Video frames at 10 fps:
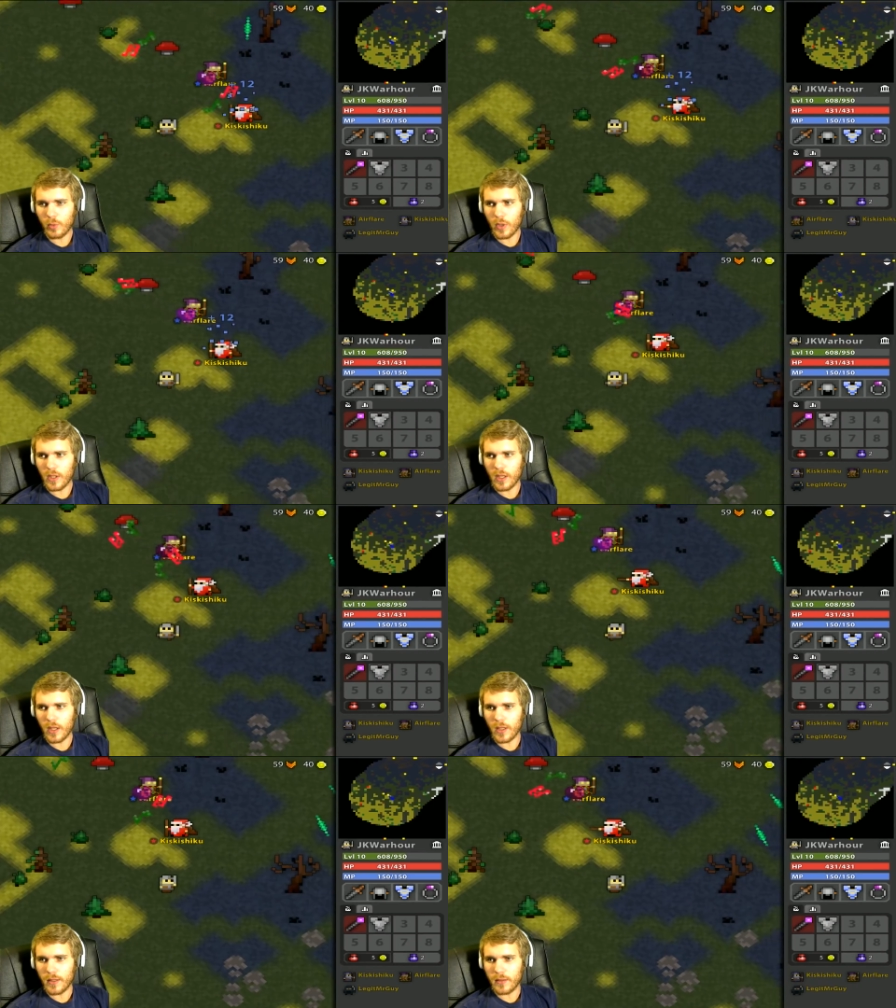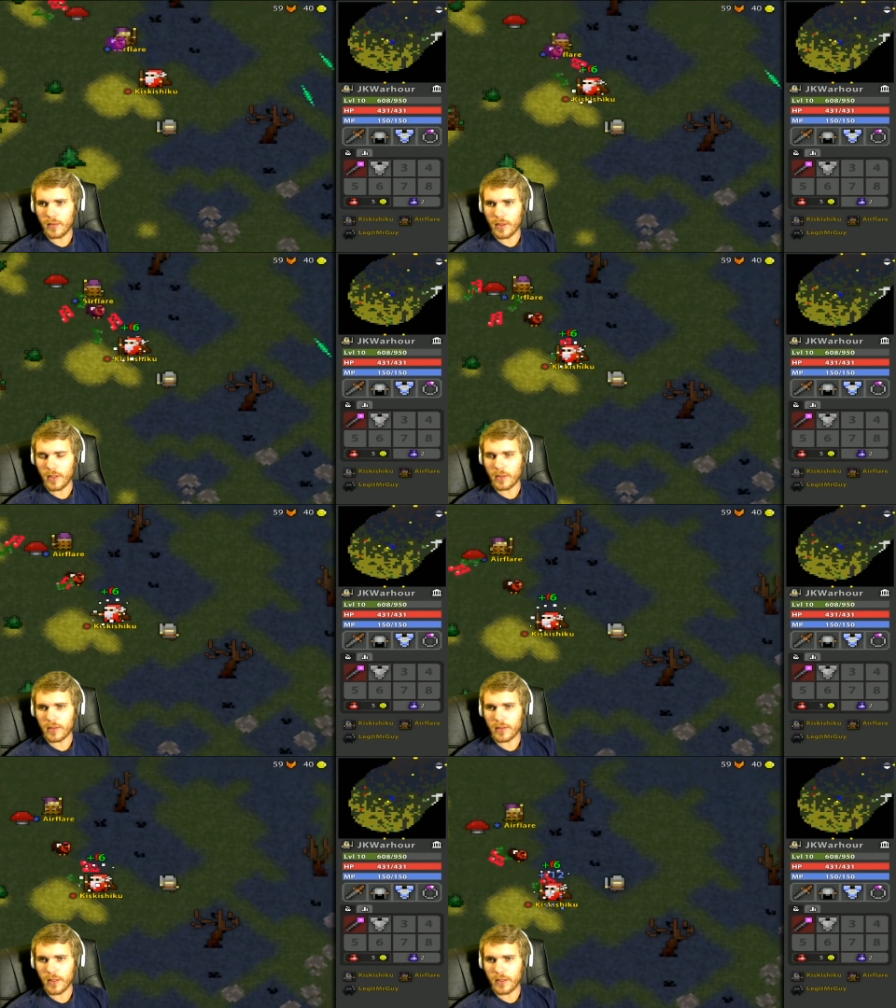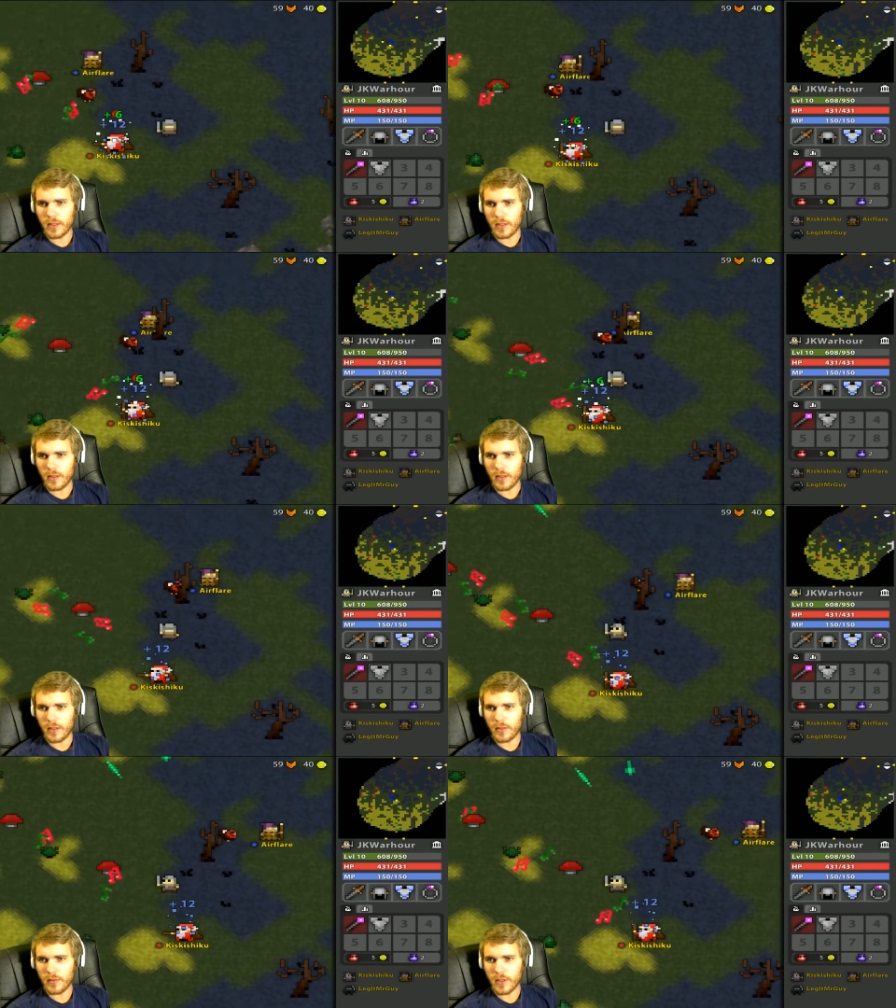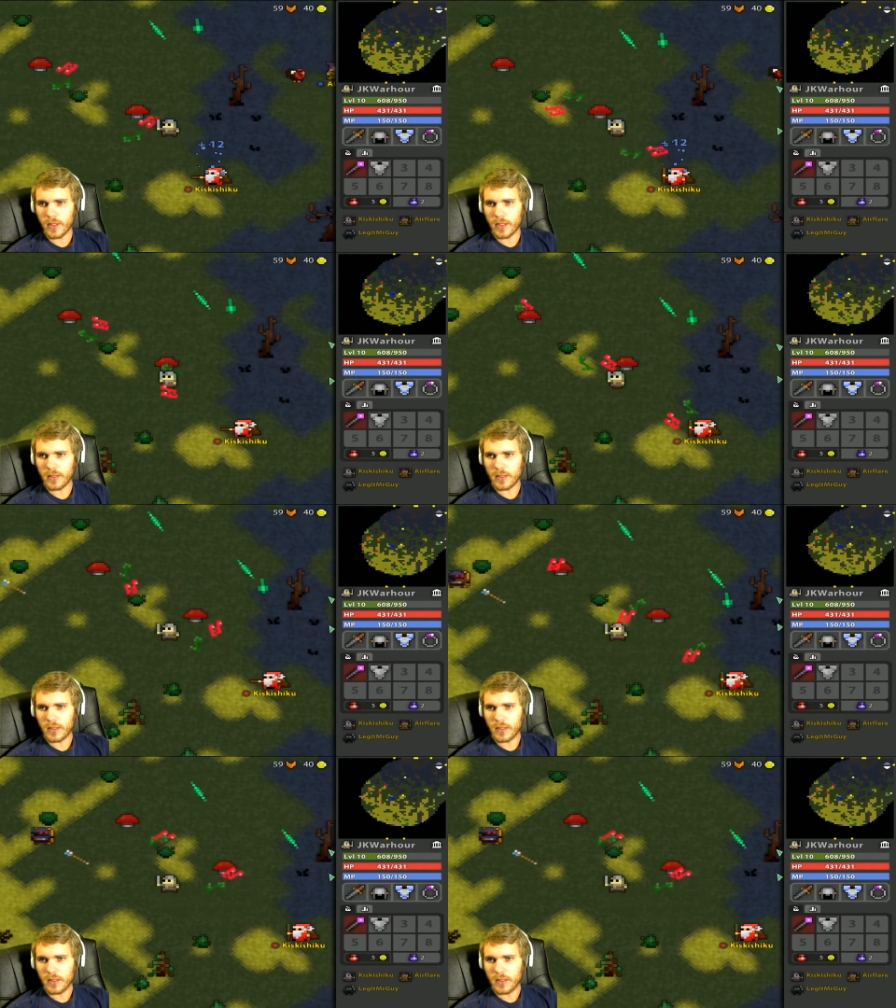28. Okay, that's that's decent enough, I guess.